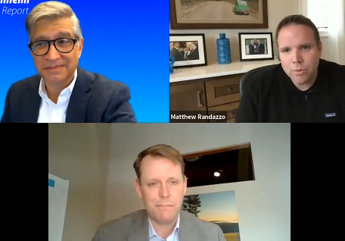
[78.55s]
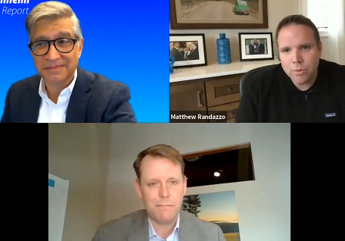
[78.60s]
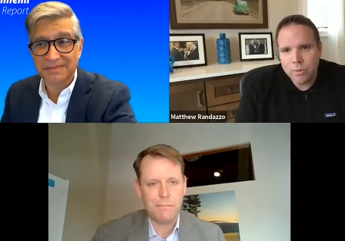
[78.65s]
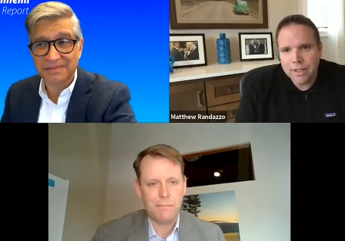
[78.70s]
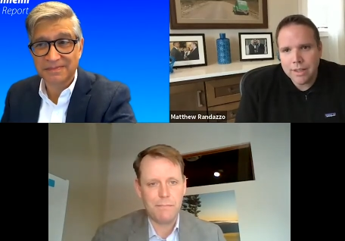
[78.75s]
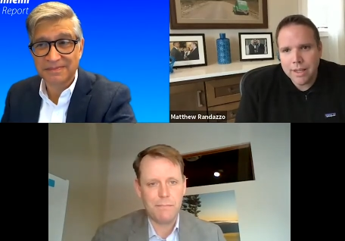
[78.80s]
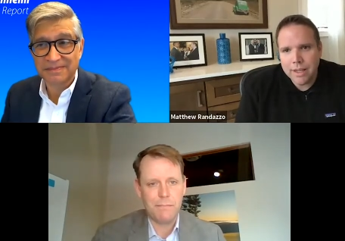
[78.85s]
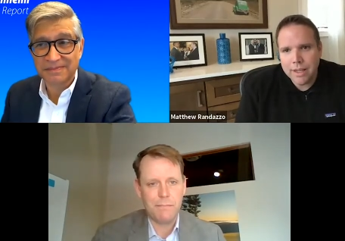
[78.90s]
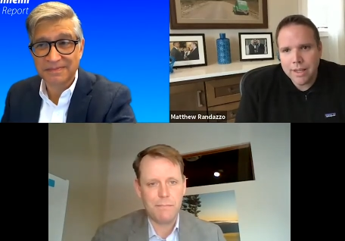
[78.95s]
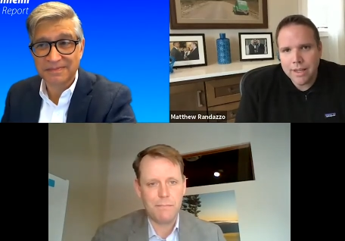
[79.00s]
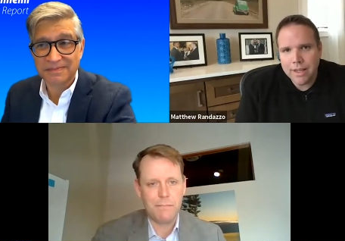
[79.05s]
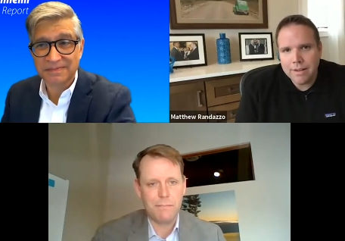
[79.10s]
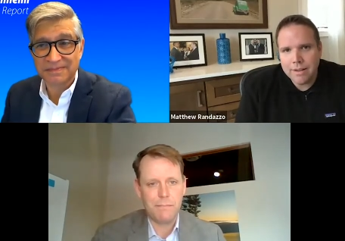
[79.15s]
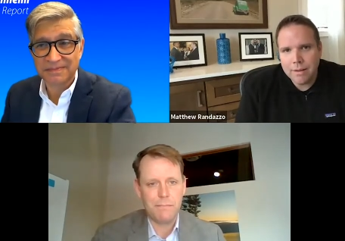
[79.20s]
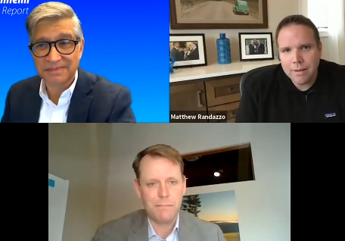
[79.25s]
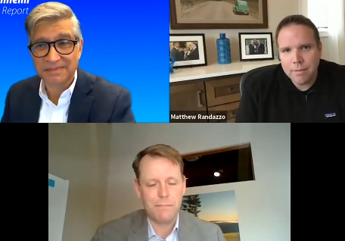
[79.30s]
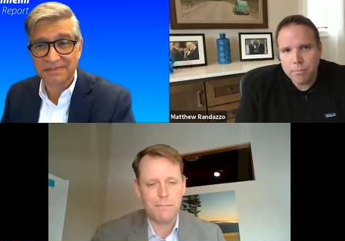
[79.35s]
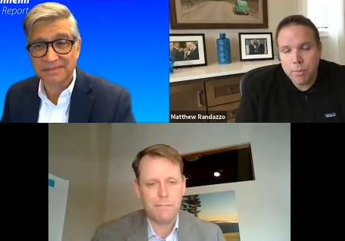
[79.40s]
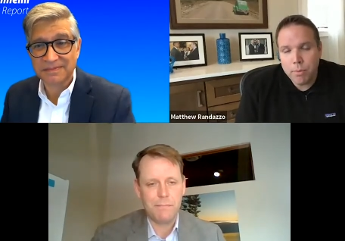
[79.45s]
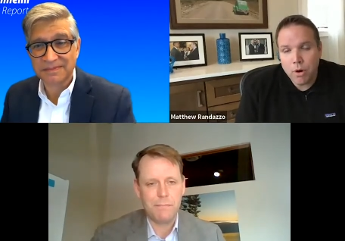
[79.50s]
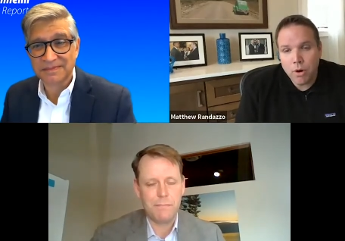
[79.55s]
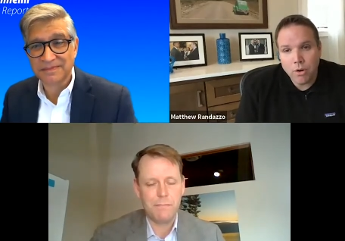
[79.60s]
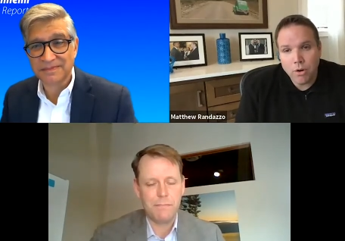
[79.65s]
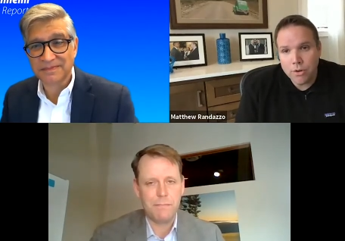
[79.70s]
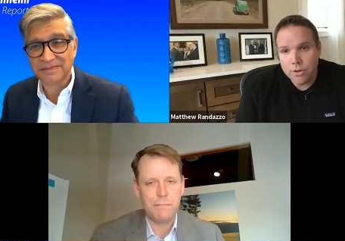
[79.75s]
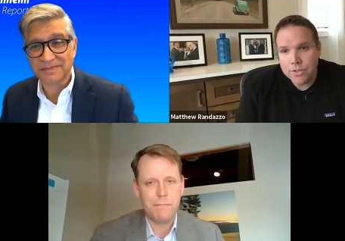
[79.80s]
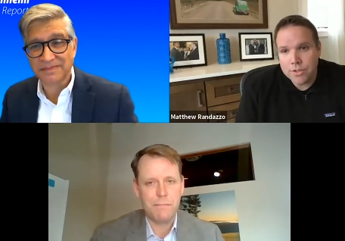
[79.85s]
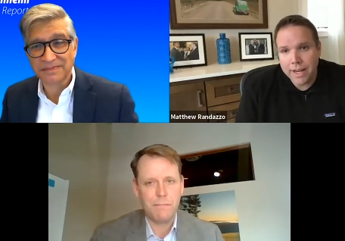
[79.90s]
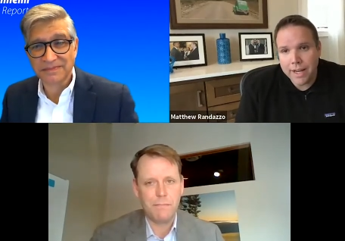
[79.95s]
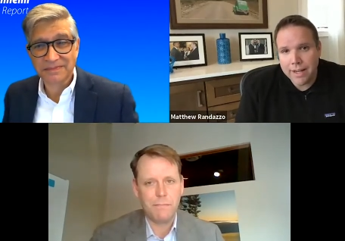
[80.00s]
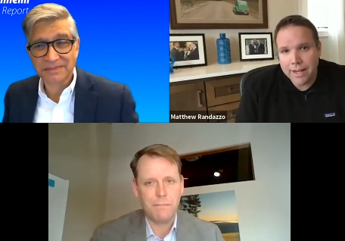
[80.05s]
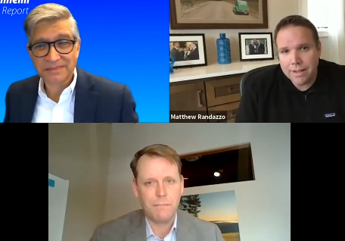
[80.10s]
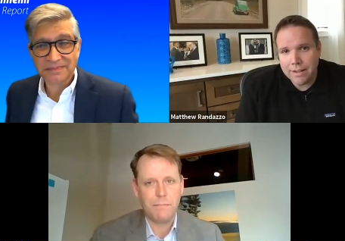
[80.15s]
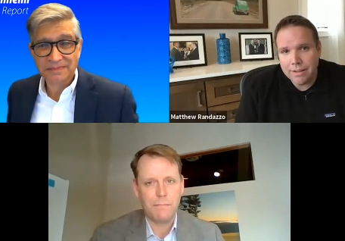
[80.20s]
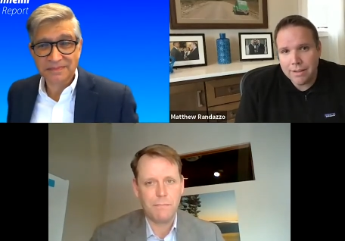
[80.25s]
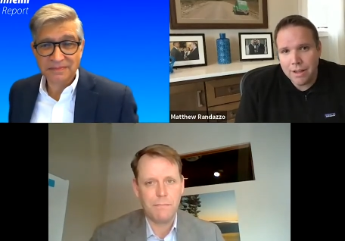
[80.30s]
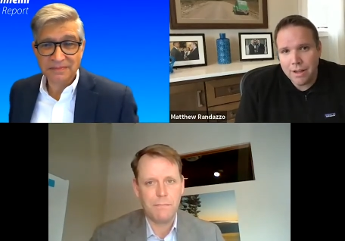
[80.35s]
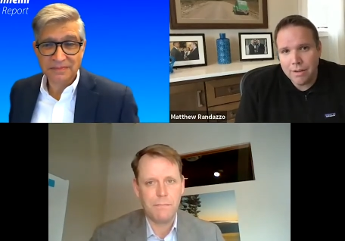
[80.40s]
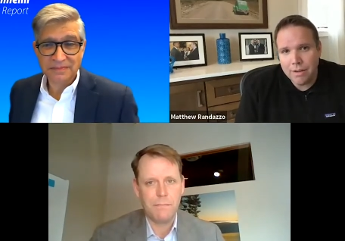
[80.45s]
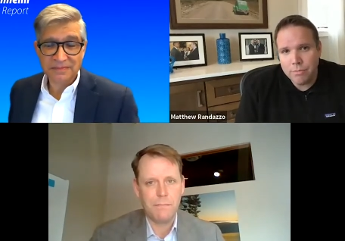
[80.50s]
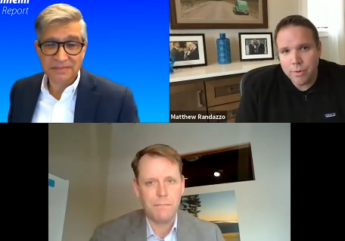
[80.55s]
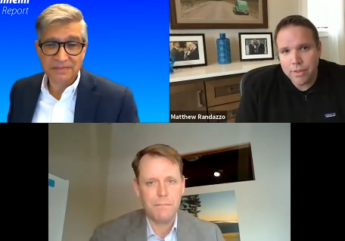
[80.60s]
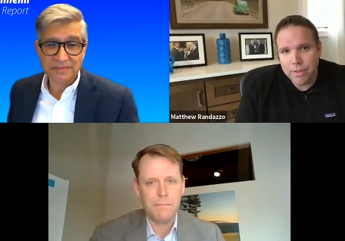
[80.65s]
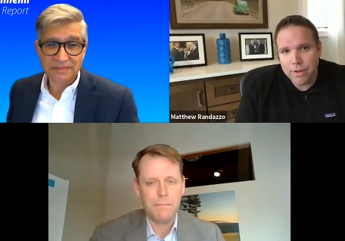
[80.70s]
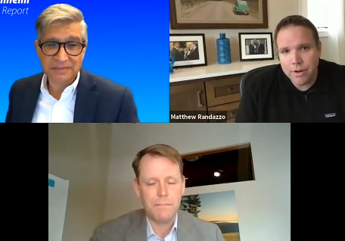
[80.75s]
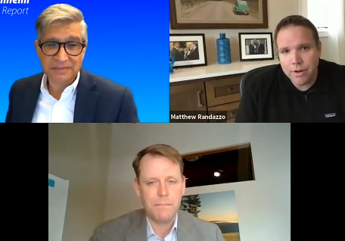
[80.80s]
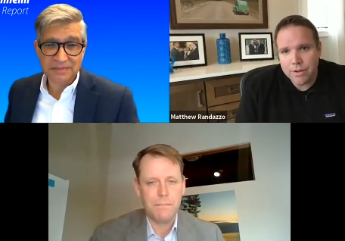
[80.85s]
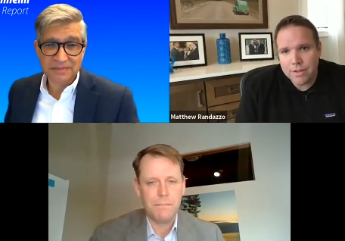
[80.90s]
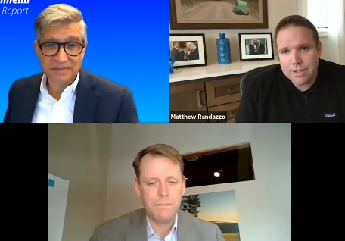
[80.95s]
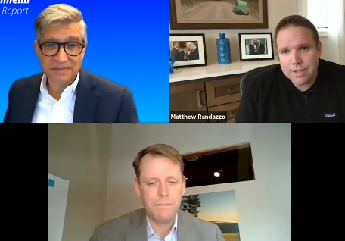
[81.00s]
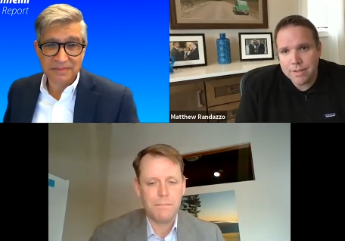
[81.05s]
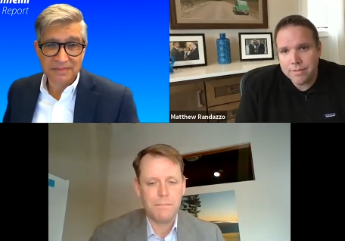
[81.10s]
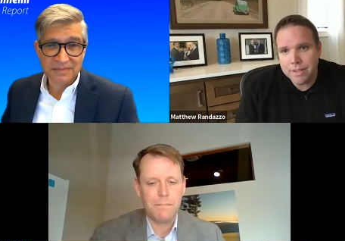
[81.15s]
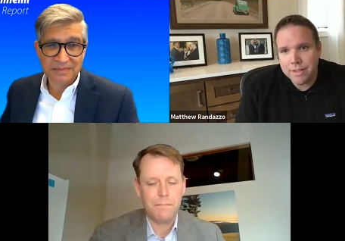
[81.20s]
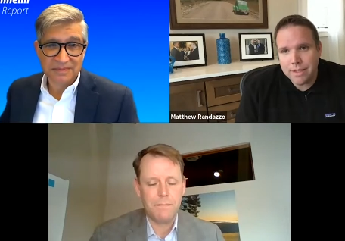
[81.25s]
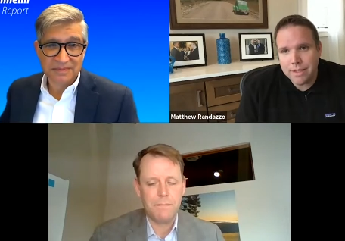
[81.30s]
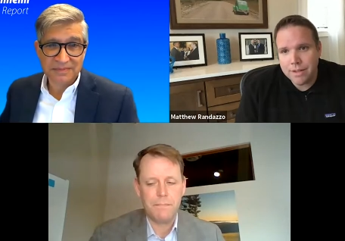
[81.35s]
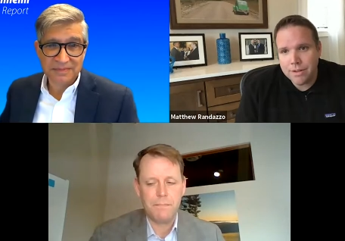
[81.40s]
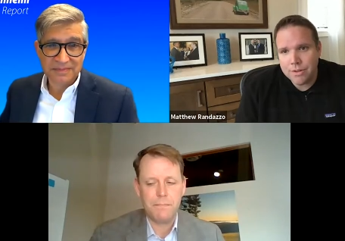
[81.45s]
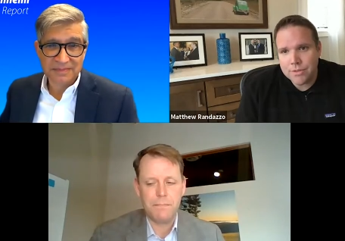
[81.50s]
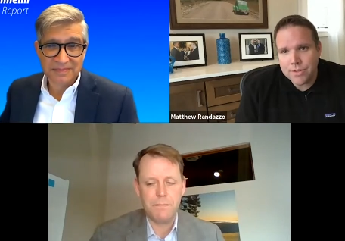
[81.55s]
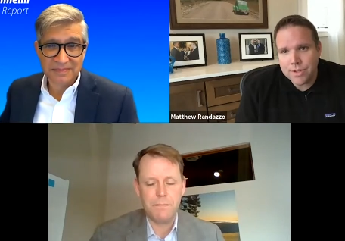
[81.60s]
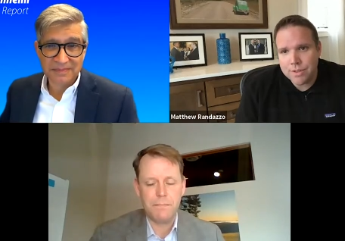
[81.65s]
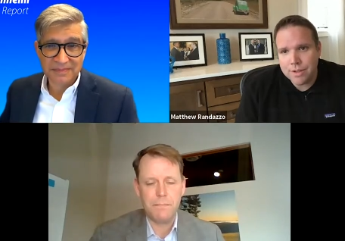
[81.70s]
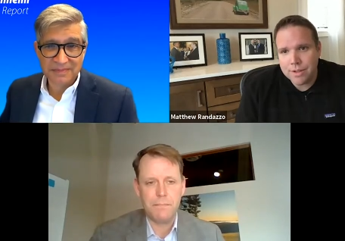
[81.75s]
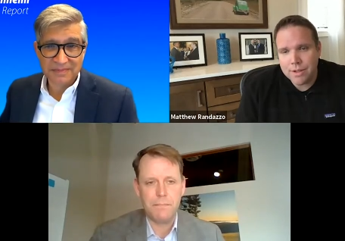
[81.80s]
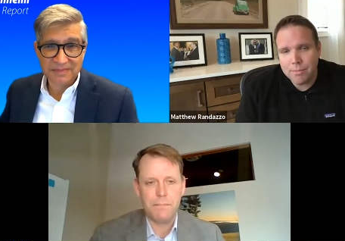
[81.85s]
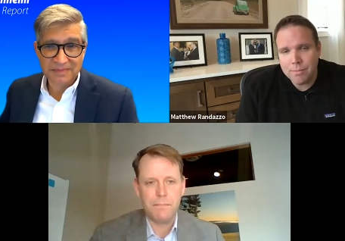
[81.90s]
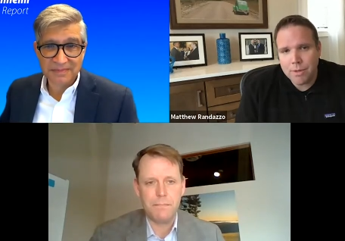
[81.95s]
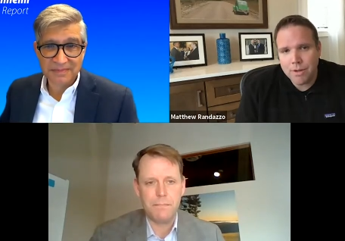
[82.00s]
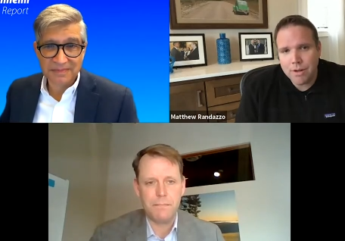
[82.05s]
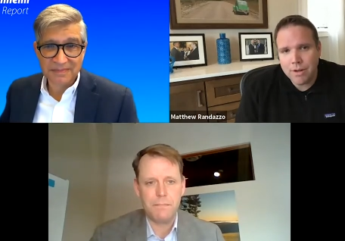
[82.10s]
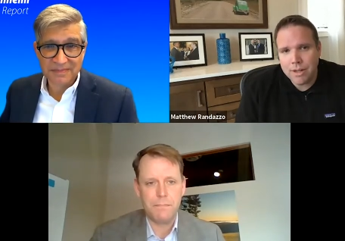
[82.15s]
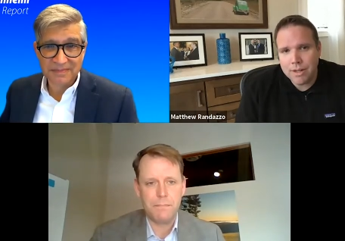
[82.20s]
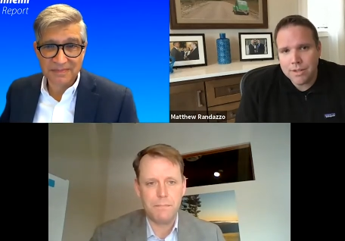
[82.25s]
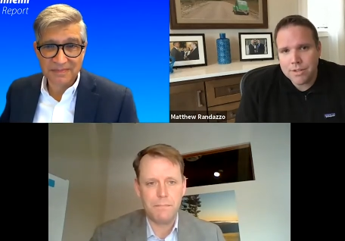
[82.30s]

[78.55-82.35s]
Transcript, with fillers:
Speaker 1: really partners hand in glove with our civic leaders in the community.